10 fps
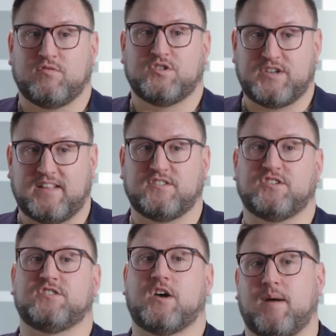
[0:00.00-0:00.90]

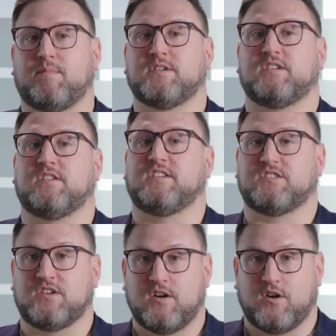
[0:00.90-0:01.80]
challenges and
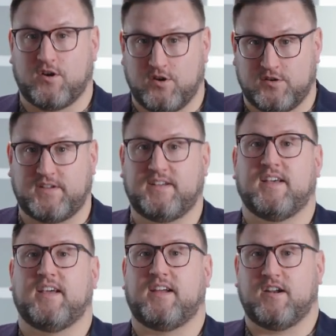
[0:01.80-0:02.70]
opportunities early
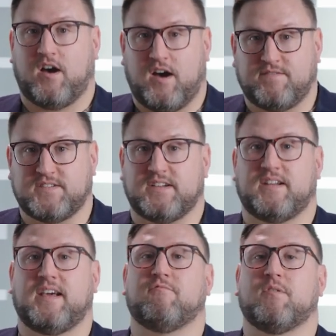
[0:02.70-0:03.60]
and often,
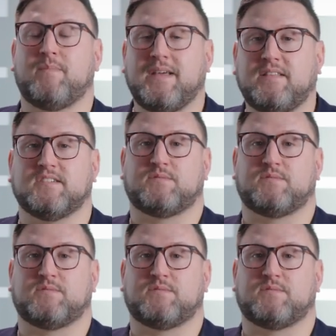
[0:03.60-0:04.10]
and repeat this